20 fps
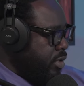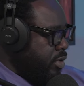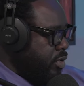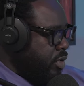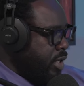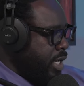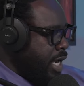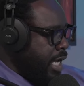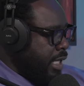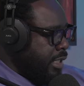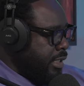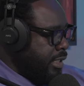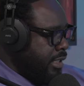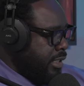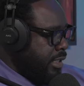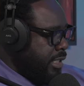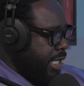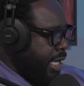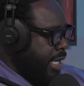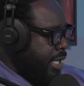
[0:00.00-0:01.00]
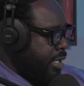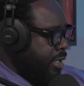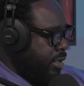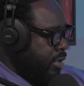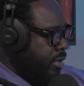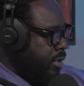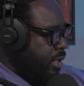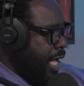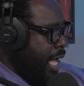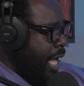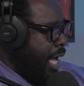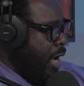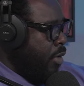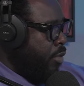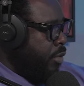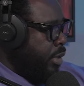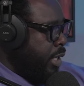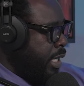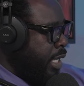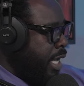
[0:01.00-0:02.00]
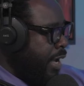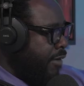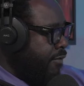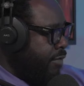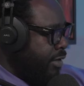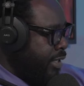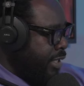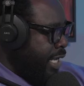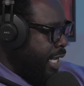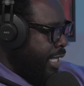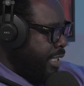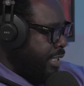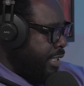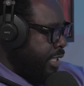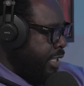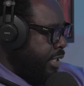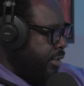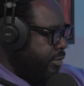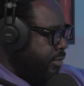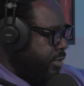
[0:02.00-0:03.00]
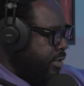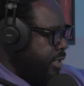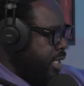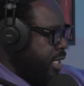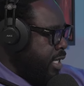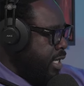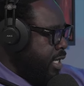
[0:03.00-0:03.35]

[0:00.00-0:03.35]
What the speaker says: you can tell how we governed ourselves.